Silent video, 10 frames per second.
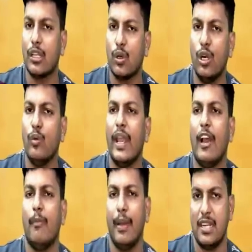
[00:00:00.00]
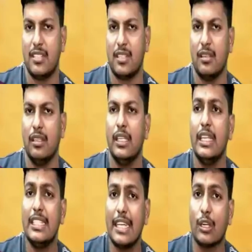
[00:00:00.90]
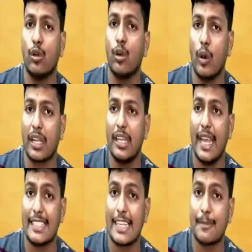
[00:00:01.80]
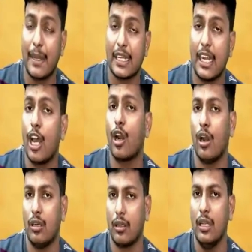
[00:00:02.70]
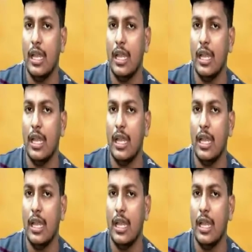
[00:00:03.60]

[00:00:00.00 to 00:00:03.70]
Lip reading: code we have merged, is that code working as expected or not?